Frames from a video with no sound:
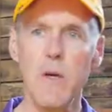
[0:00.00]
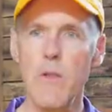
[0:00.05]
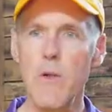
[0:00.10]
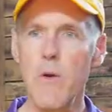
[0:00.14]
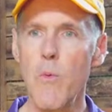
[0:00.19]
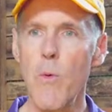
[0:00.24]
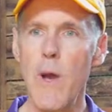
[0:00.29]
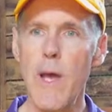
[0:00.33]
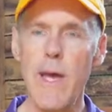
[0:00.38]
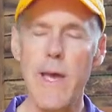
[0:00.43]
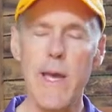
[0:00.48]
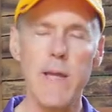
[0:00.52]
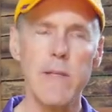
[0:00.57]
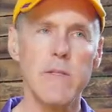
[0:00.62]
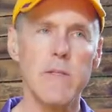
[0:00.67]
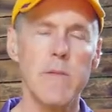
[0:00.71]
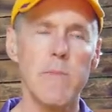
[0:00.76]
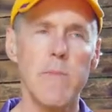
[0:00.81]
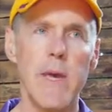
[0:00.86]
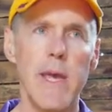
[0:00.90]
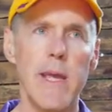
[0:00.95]
another way
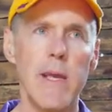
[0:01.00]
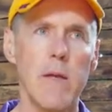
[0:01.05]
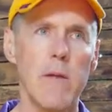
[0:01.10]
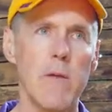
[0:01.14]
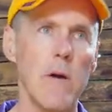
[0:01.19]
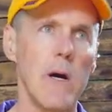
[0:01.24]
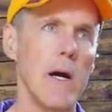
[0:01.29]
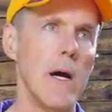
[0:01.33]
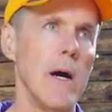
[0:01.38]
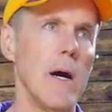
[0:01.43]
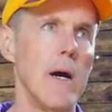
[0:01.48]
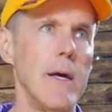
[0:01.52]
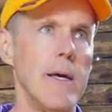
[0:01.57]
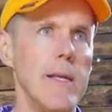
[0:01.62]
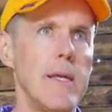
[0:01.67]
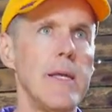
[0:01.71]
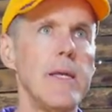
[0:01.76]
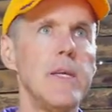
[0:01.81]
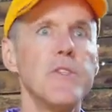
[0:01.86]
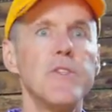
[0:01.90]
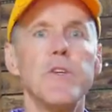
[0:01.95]
to make uh,
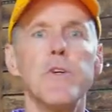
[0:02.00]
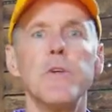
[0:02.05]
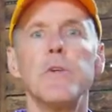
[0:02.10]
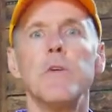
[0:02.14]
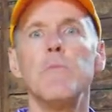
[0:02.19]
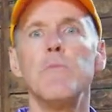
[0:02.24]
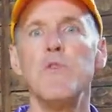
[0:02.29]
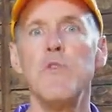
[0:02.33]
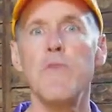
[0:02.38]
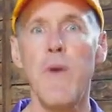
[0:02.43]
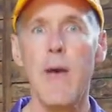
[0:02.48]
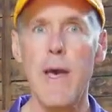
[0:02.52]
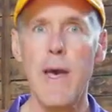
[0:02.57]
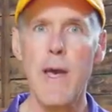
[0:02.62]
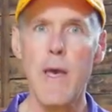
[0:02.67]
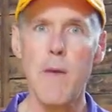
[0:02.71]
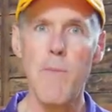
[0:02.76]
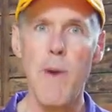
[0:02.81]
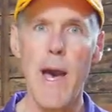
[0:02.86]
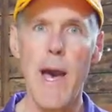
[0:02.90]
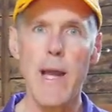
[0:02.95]
it easier to move
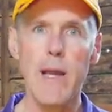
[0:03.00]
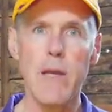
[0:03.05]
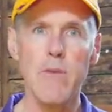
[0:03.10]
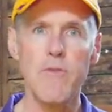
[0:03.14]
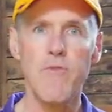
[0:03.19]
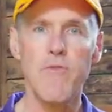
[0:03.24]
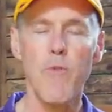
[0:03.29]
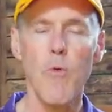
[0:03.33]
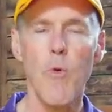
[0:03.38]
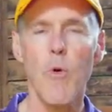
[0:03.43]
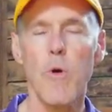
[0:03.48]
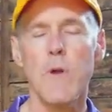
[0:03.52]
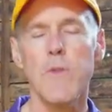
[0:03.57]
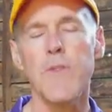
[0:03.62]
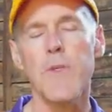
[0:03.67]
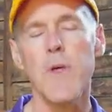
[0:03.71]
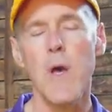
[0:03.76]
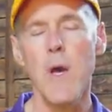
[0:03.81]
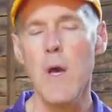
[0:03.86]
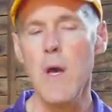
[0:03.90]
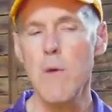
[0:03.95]
hay back and
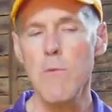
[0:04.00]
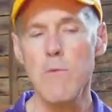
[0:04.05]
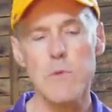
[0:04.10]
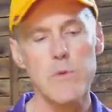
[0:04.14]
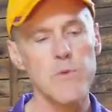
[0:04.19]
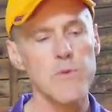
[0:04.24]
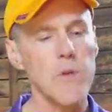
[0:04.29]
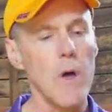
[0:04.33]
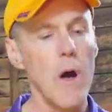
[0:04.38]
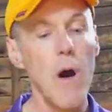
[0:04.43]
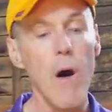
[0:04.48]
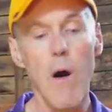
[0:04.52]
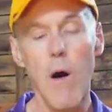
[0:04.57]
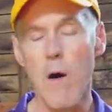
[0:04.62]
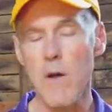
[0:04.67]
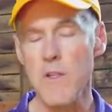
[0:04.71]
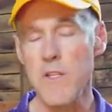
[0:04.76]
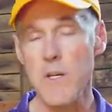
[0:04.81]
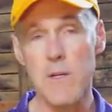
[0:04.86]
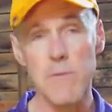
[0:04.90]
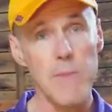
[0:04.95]
forth, which was
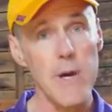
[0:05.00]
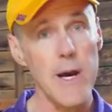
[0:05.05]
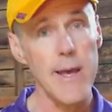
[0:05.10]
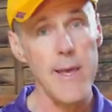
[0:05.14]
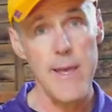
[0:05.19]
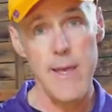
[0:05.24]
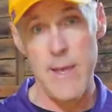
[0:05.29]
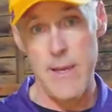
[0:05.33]
all done by